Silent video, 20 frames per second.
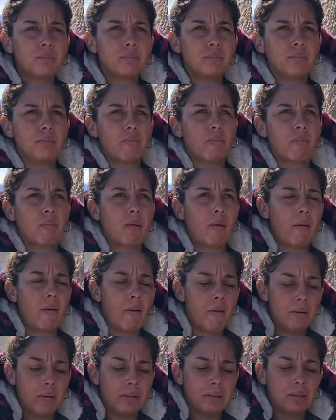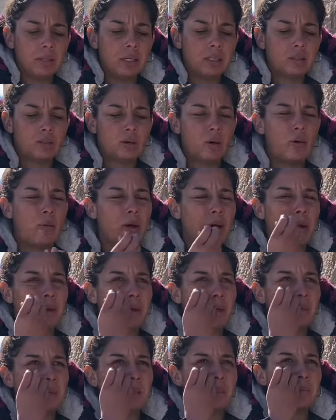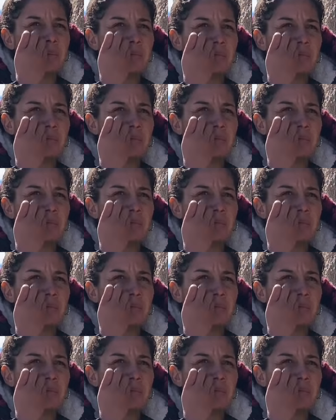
You had to go away, I guess.